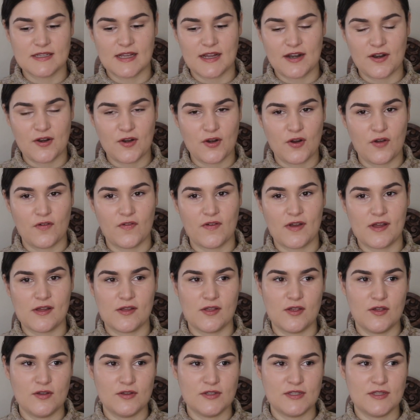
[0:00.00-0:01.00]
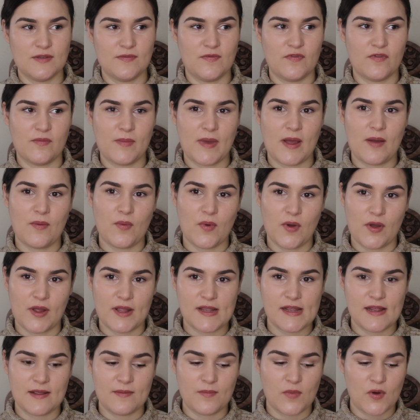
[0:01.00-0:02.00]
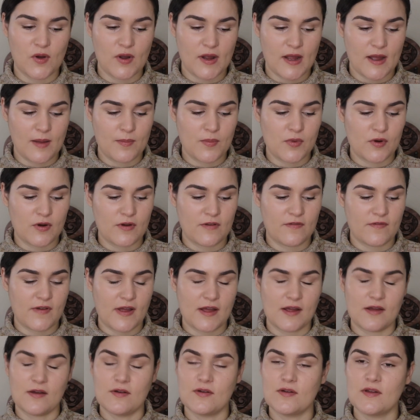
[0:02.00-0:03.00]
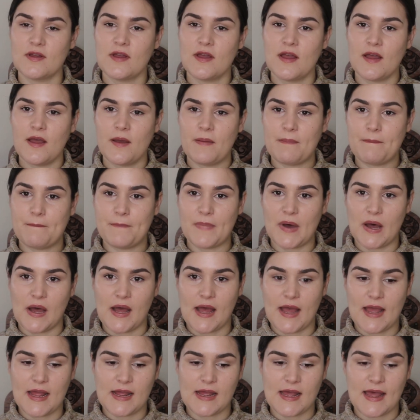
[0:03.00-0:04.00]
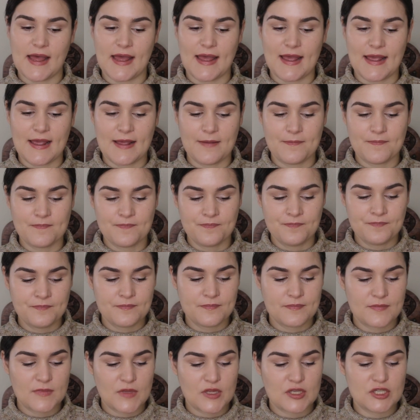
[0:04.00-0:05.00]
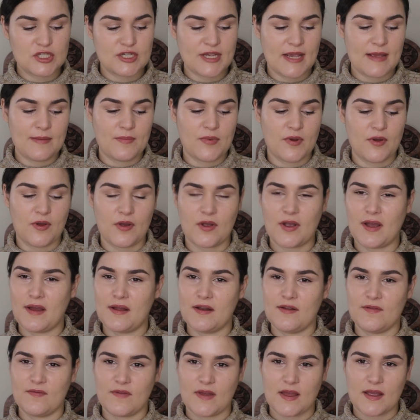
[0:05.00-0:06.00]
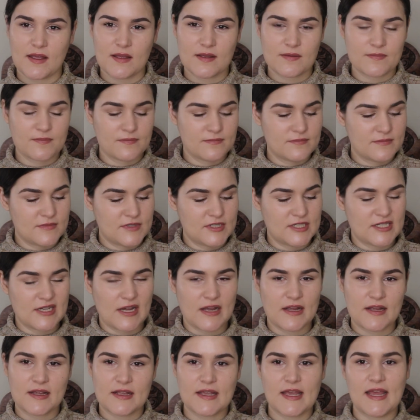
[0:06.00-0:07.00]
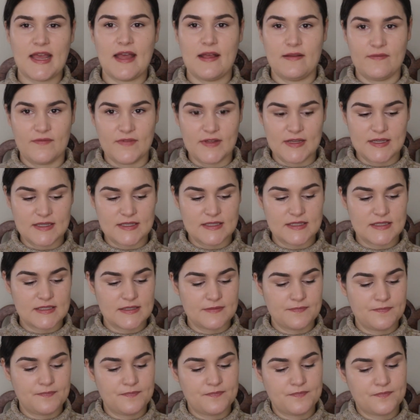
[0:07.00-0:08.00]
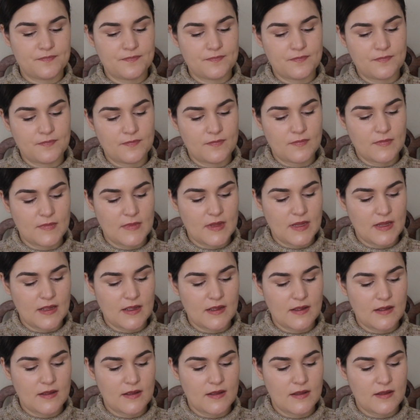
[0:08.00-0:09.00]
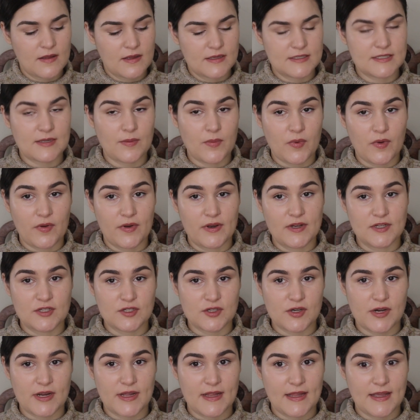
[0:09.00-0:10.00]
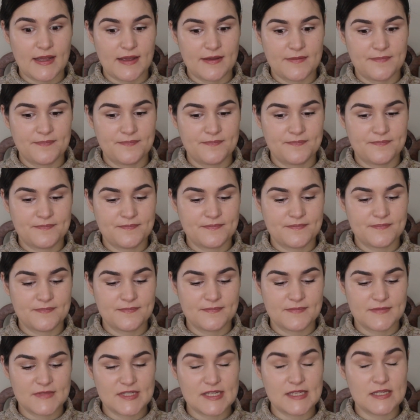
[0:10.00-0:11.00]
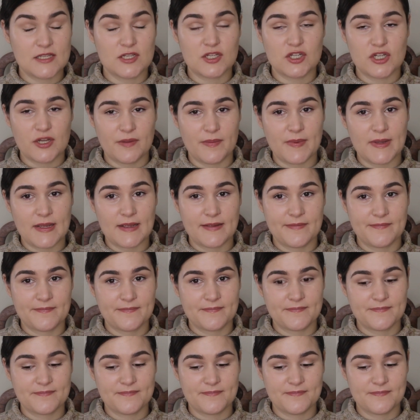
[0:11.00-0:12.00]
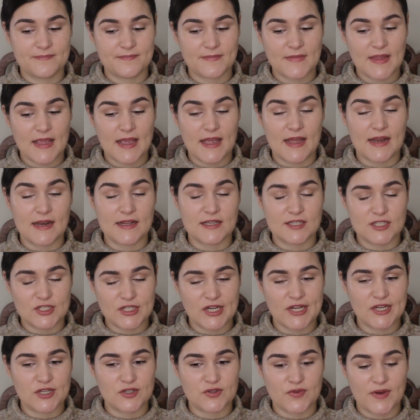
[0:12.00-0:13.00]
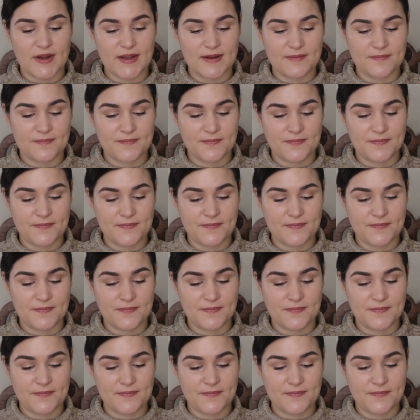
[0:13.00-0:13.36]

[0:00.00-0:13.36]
I don't know if I'll use them for my working mock-up or if I'll buy a cheaper kind of like duck canvas somewhere in Australia since shipping and exchange rate.